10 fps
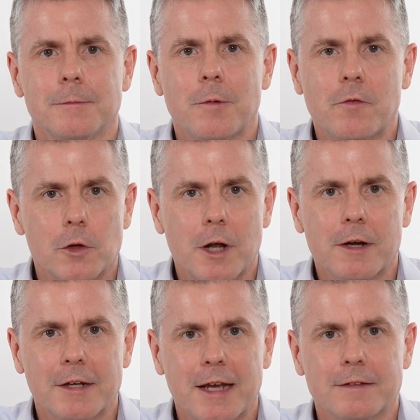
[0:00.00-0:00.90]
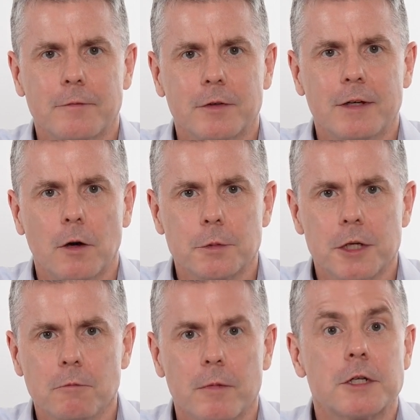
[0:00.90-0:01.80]
We've got our connectivity
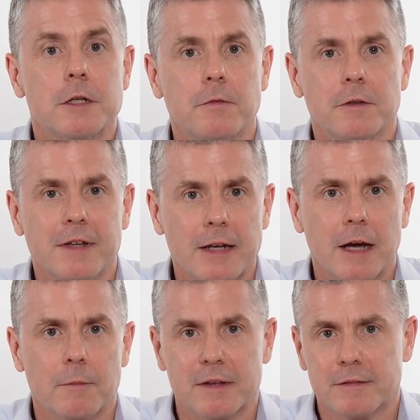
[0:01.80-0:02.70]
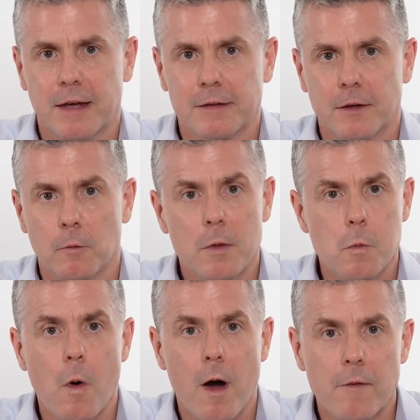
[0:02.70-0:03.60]
option, which is for setting up this tester with
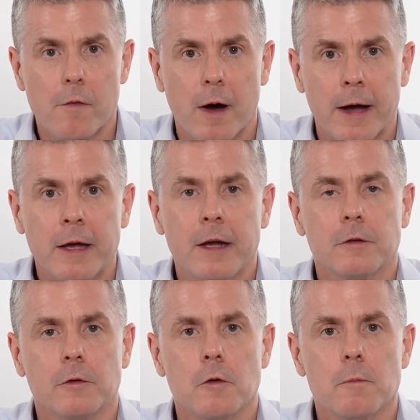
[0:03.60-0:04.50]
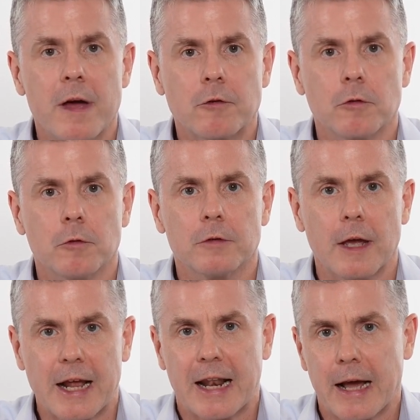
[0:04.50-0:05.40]
Wi-Fi to Metrel's
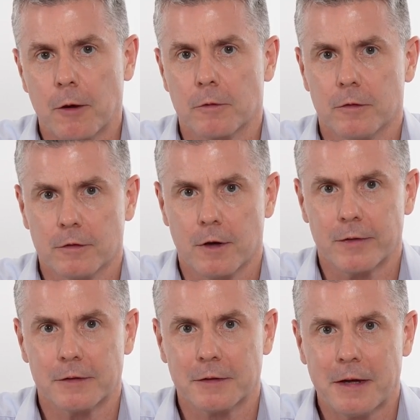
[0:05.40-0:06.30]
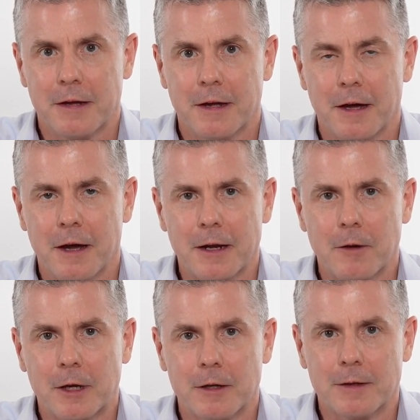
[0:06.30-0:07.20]
cloud service.
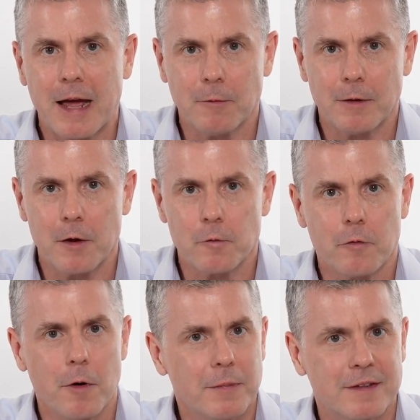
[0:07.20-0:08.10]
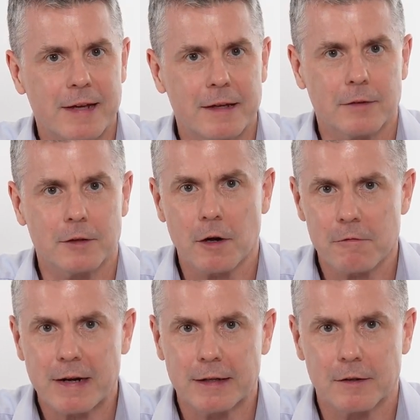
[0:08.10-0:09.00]
Now you can download from the tester
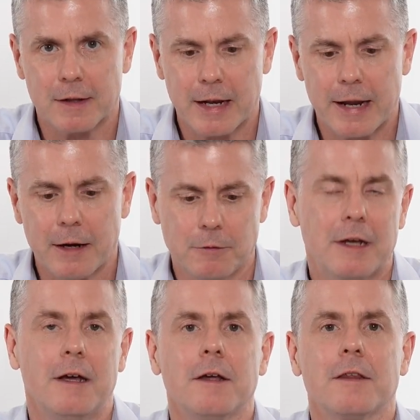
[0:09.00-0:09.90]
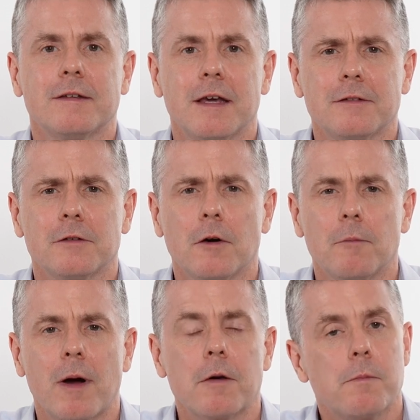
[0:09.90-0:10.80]
directly to the cloud. The tester's
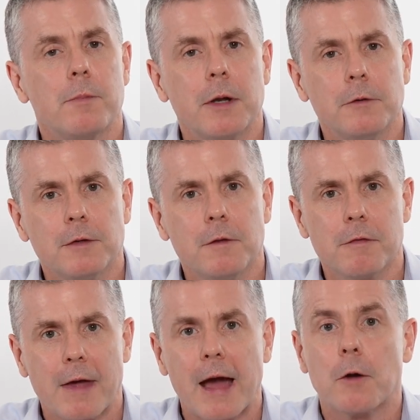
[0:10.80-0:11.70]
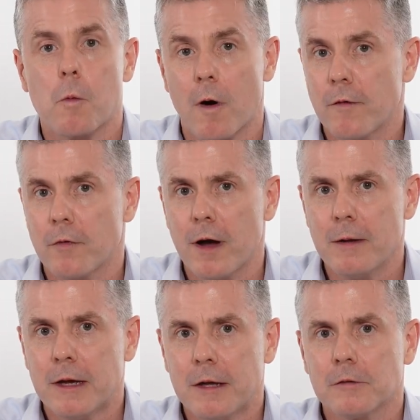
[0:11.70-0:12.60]
got both Bluetooth and
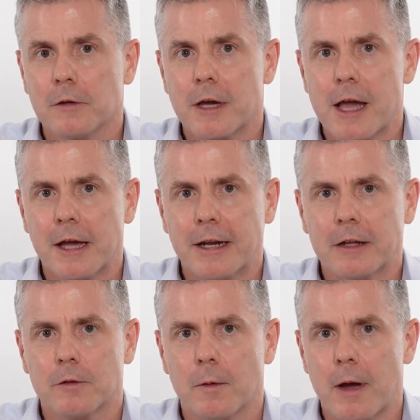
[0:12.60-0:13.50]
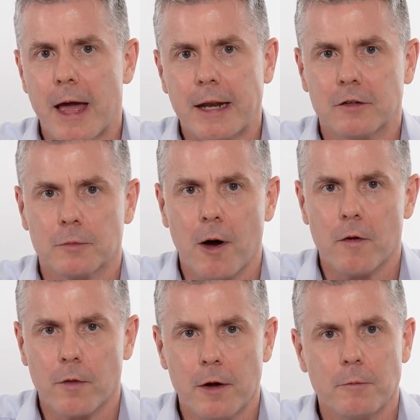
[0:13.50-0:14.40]
Wi-Fi, so you can connect to any
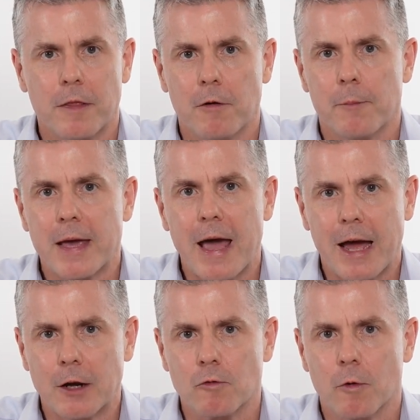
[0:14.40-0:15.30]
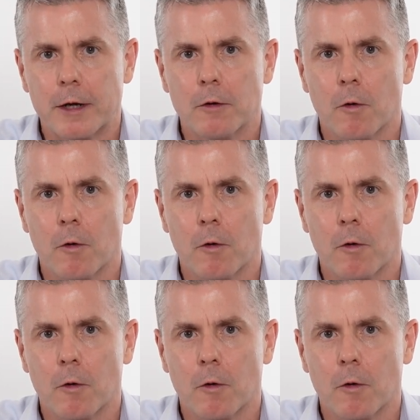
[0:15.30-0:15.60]
smartphone, whether it be Android